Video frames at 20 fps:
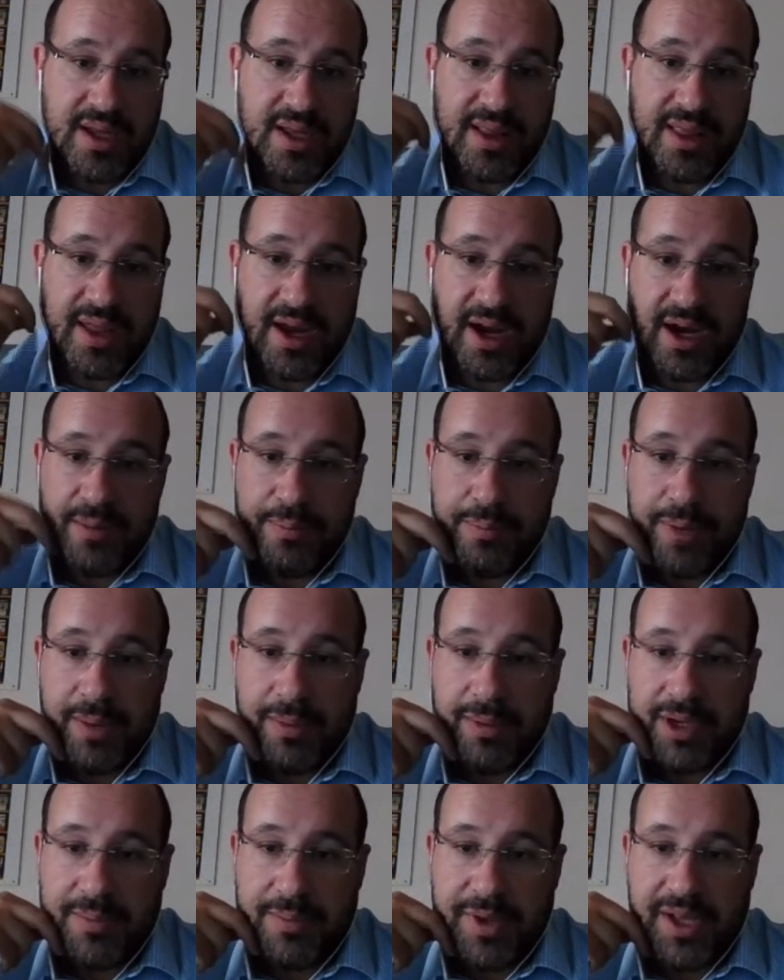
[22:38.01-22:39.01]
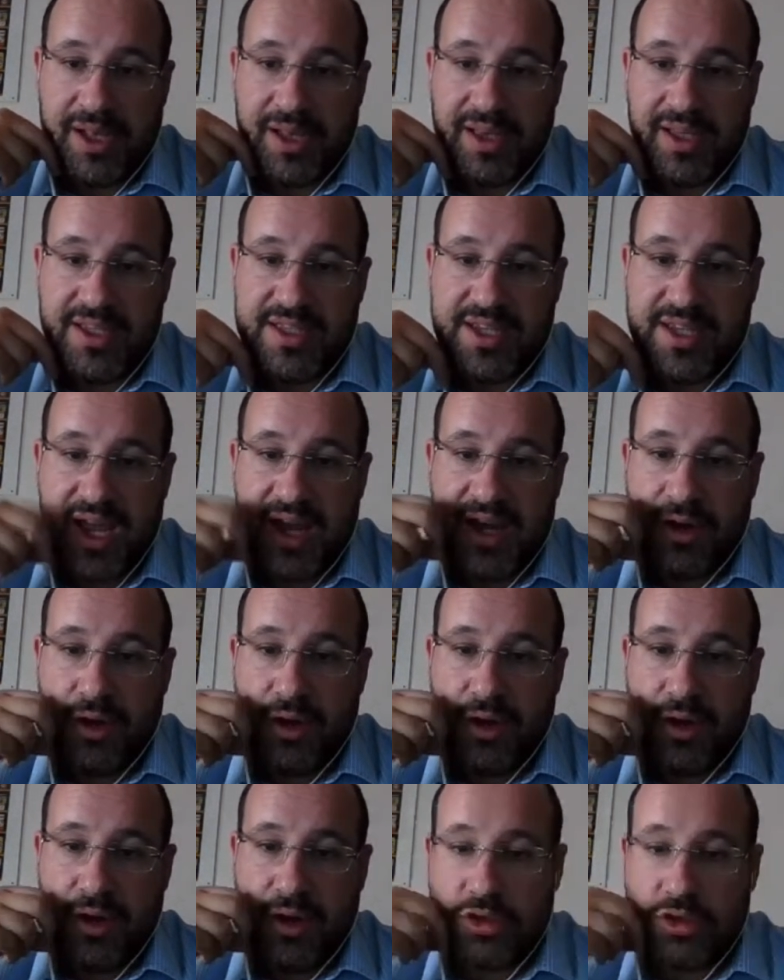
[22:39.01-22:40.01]
their public buildings, and
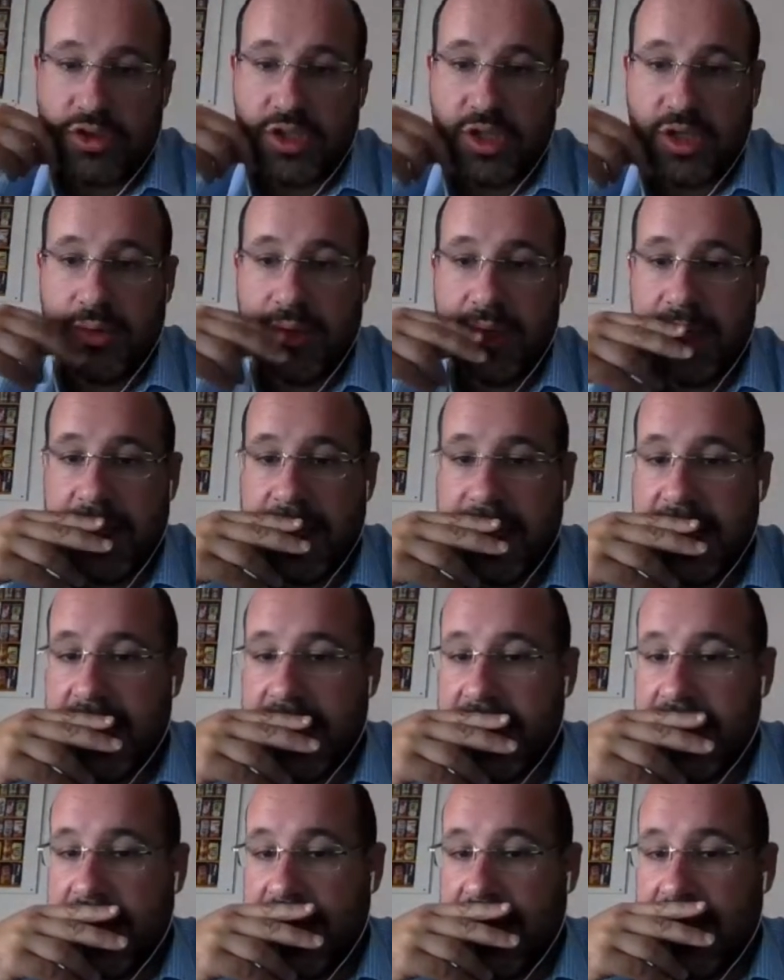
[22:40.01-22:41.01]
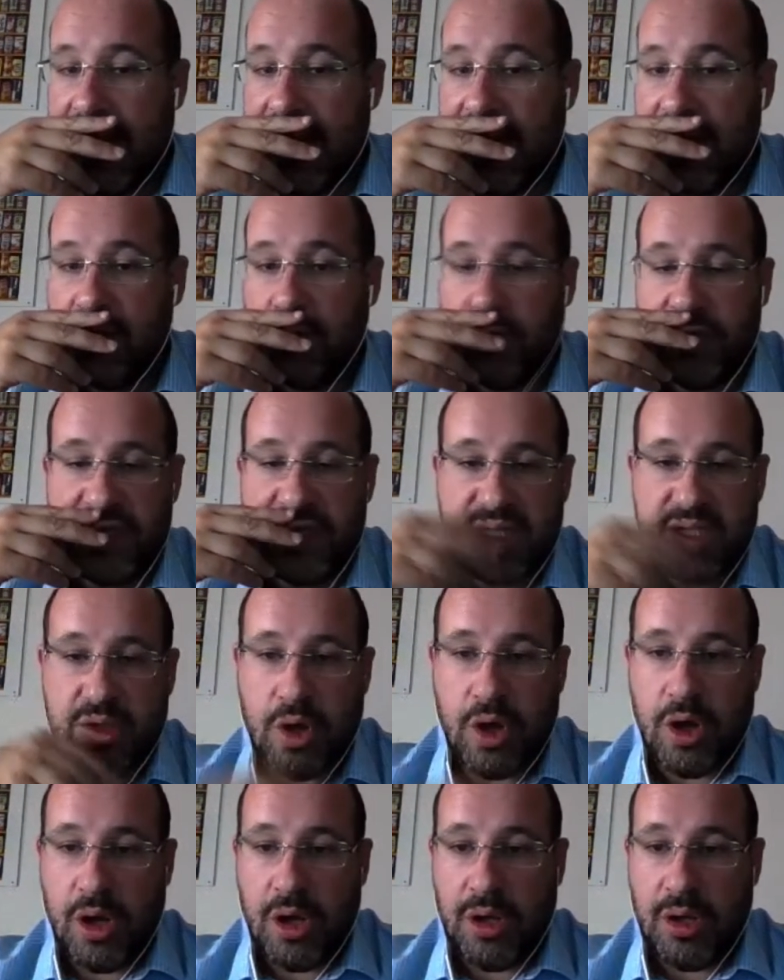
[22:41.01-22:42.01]
also to
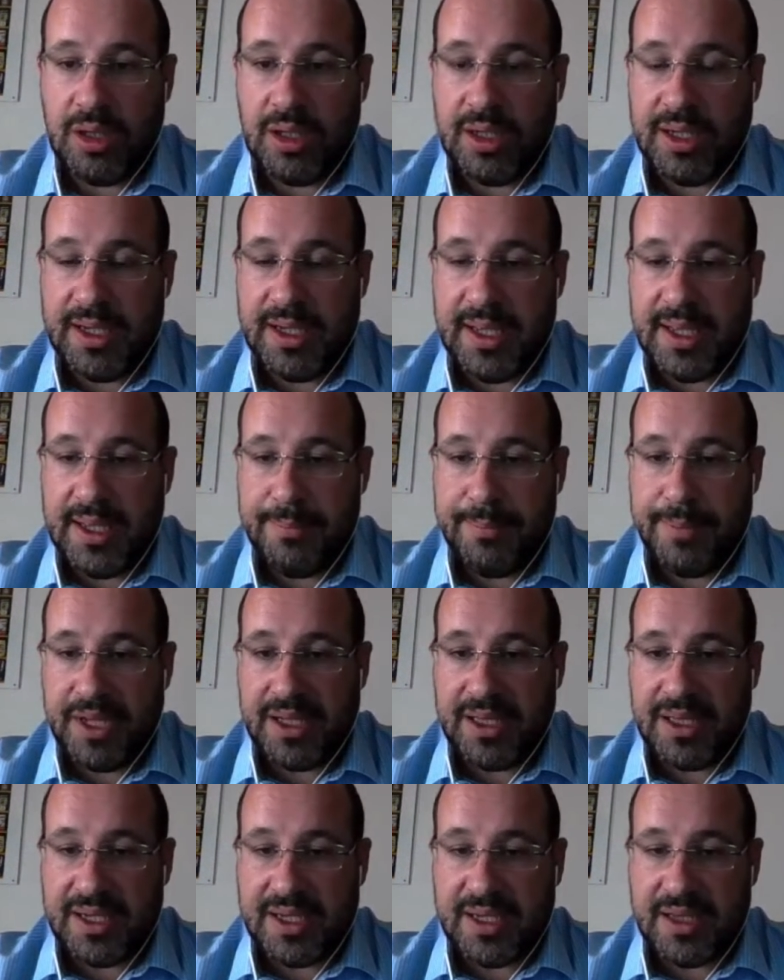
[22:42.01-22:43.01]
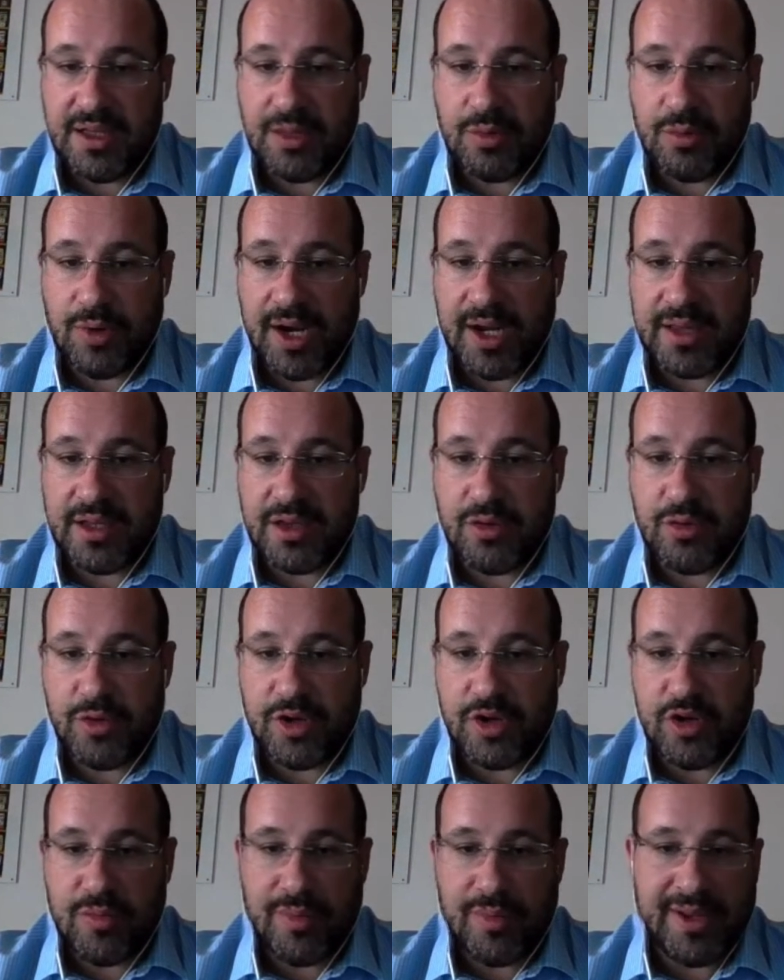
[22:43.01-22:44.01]
install building integrated
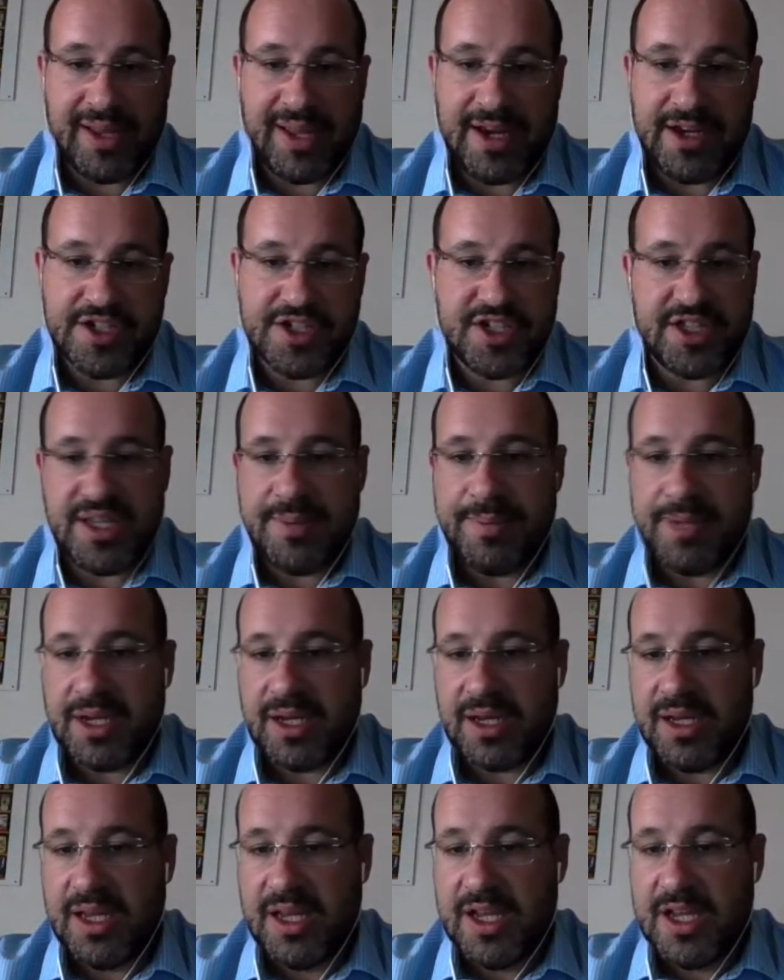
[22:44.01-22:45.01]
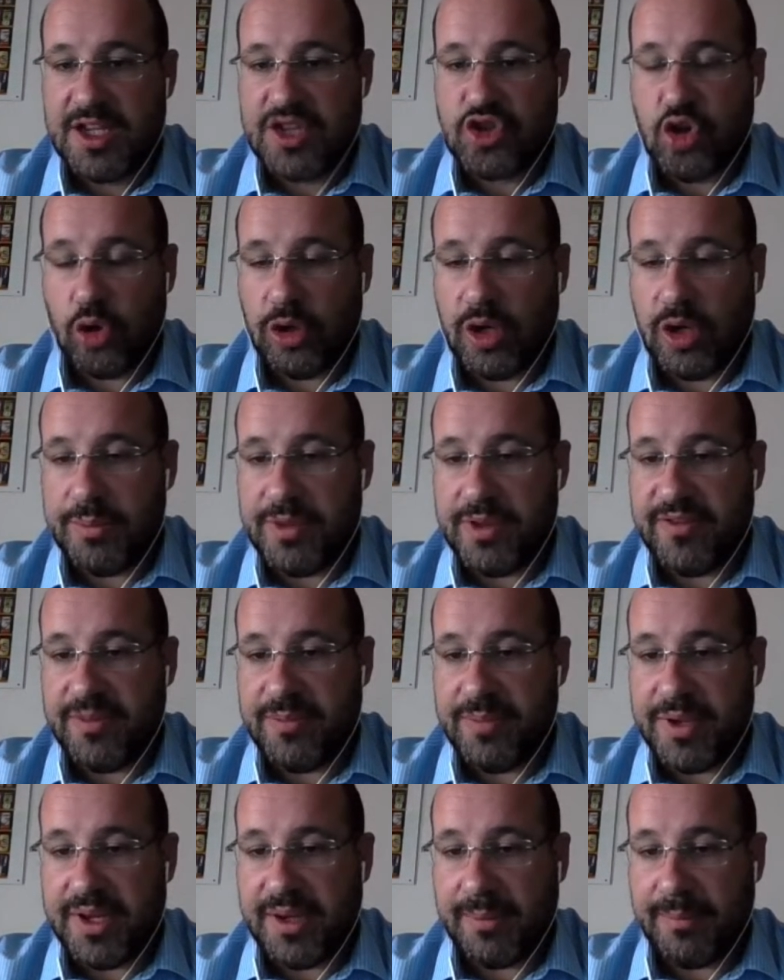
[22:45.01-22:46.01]
renewable energy, typically solar
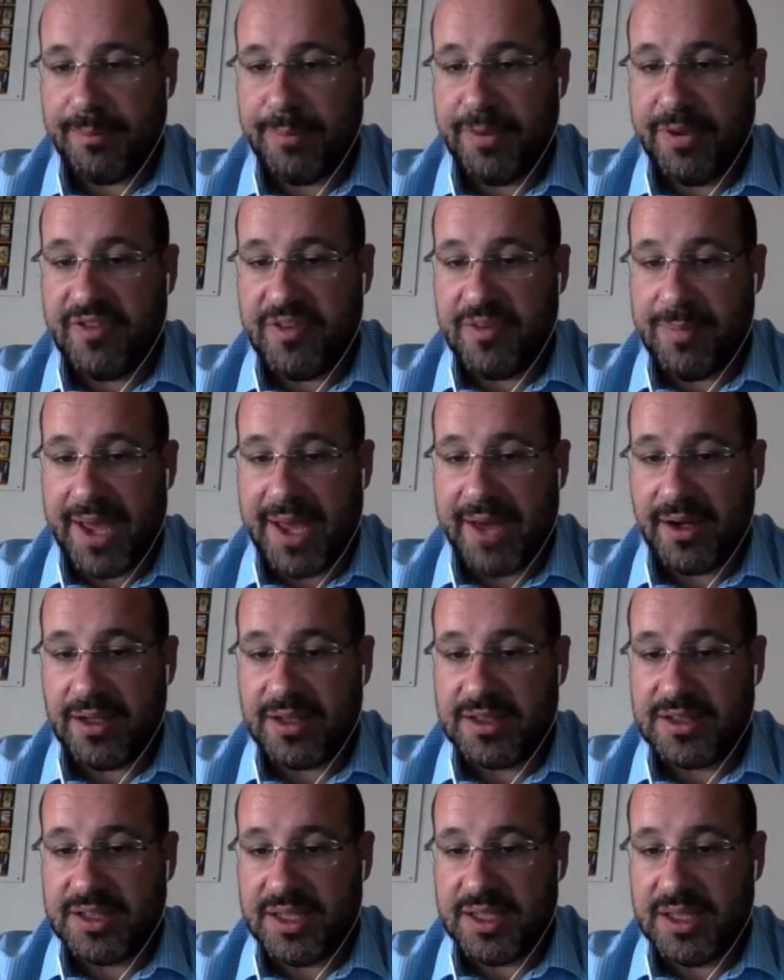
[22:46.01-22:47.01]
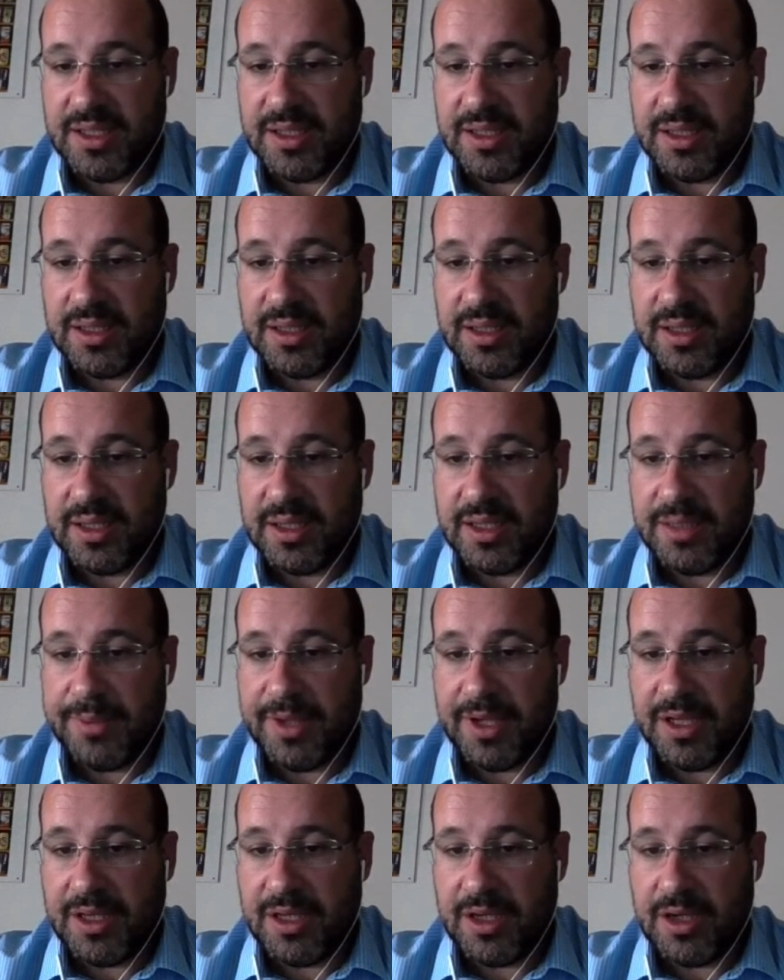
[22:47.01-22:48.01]
PV panels in the
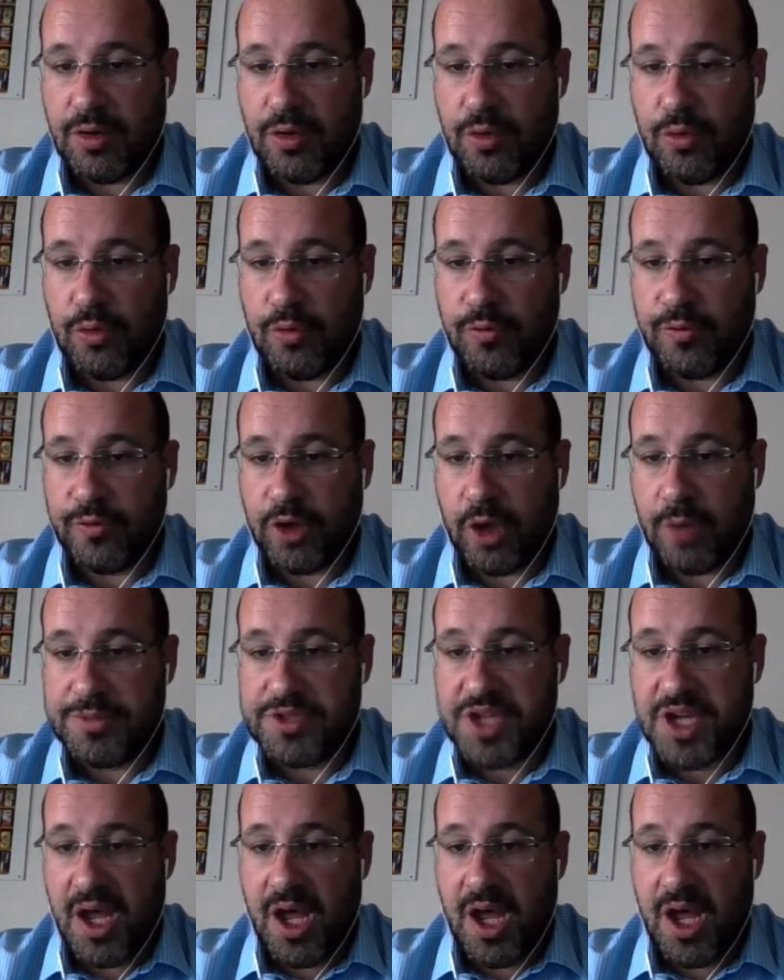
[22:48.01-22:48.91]
building rooftops.